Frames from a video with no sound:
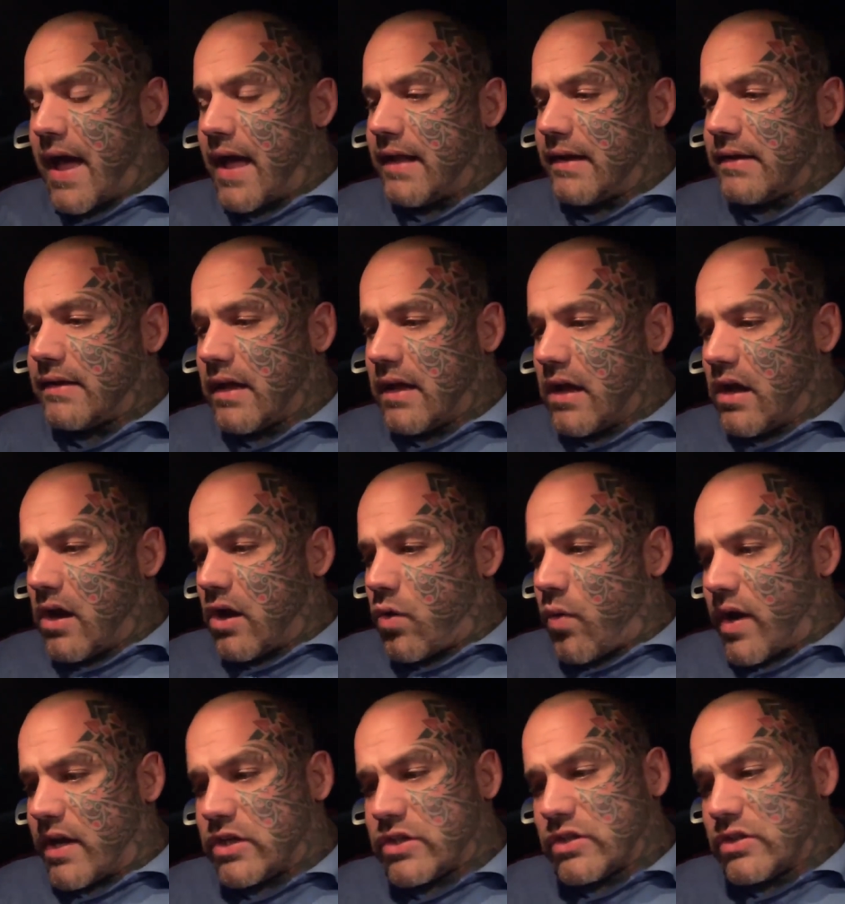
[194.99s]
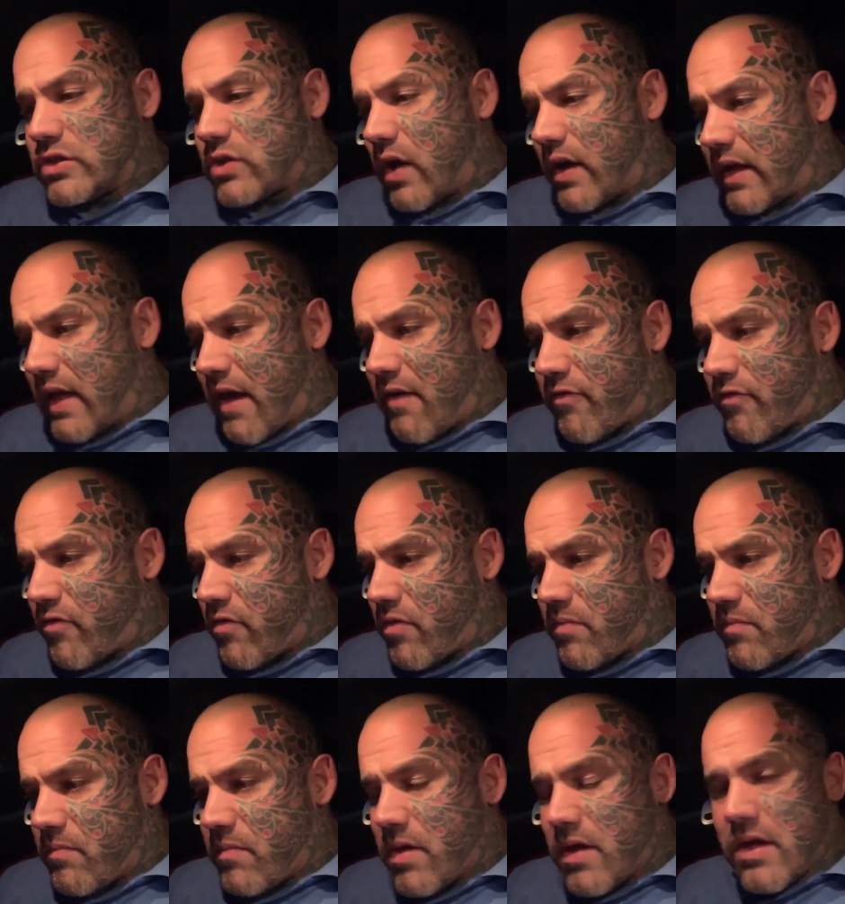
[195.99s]
And the questions I get
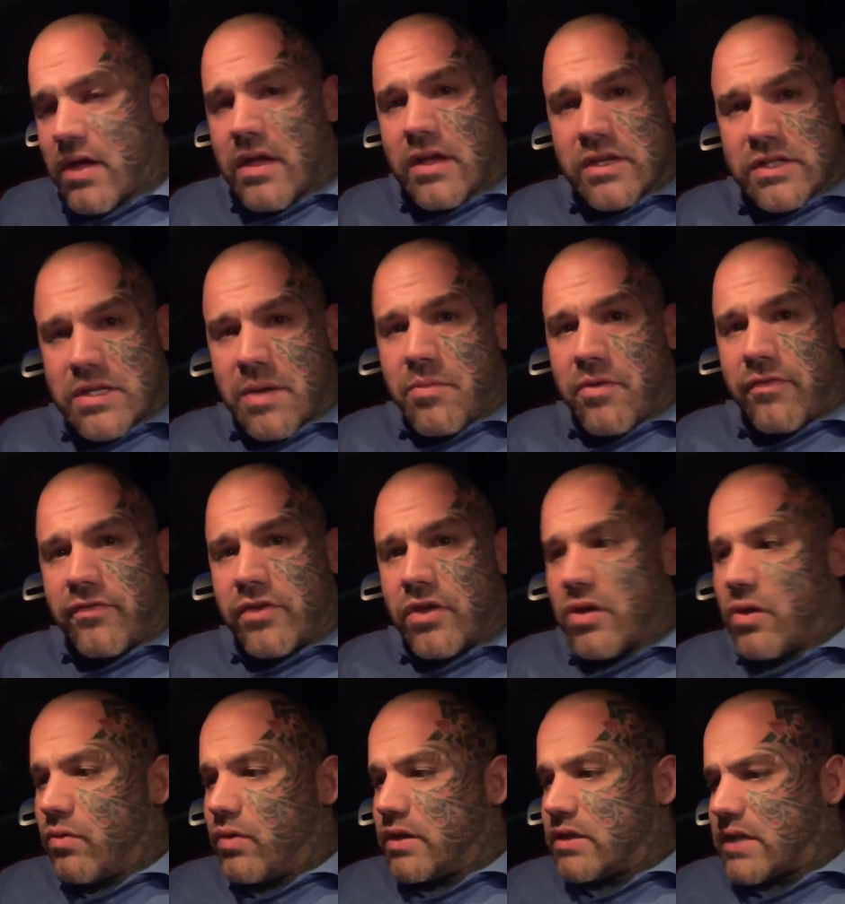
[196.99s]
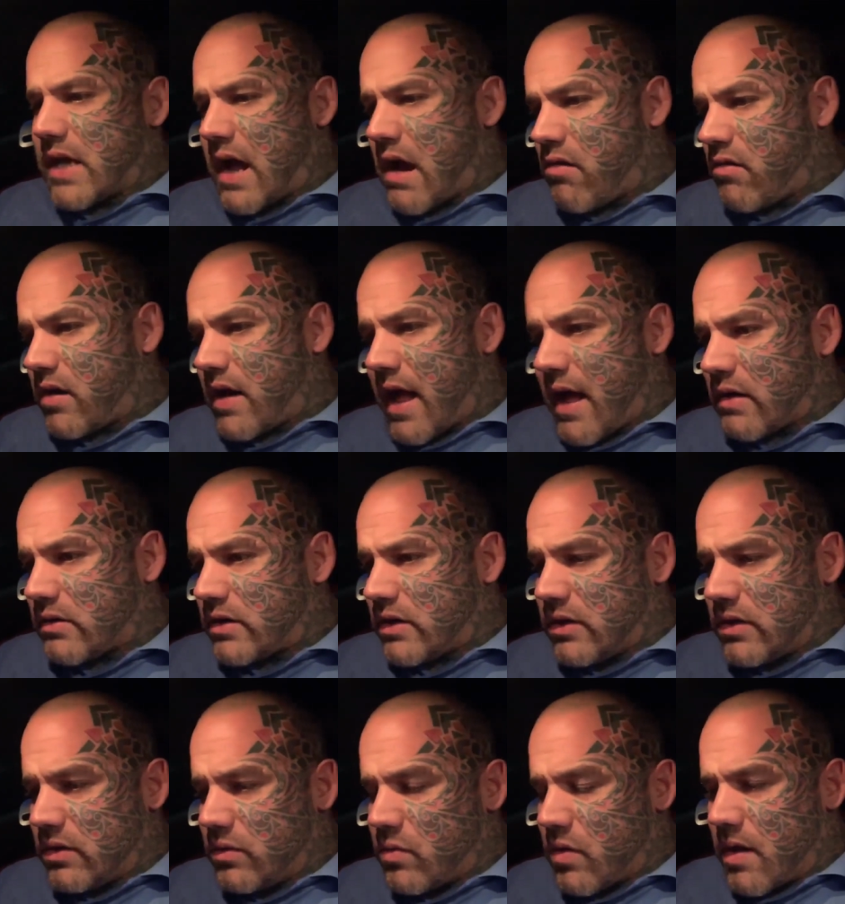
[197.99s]
from some of you is, Aarron, how
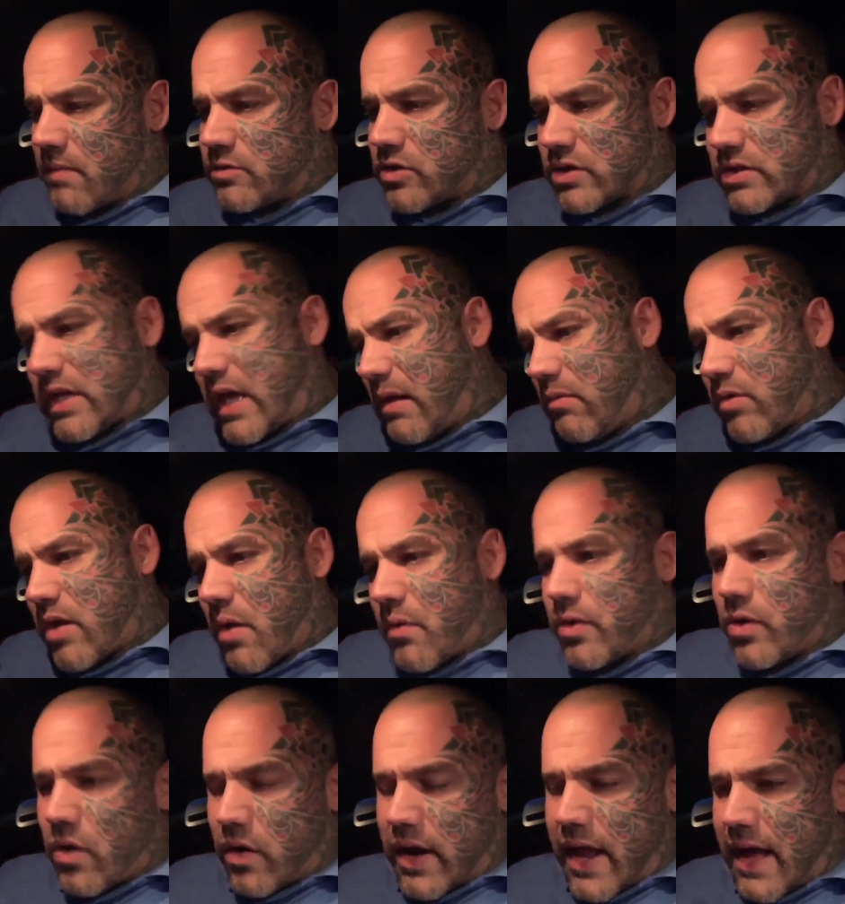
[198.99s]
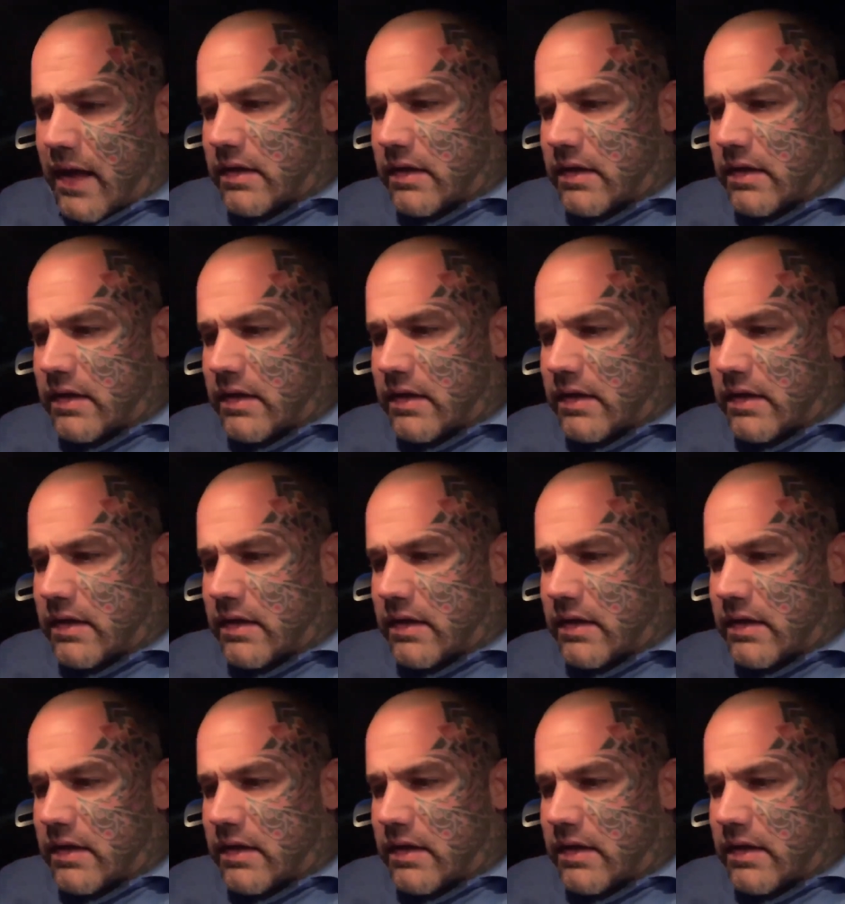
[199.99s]
do you just keep going on?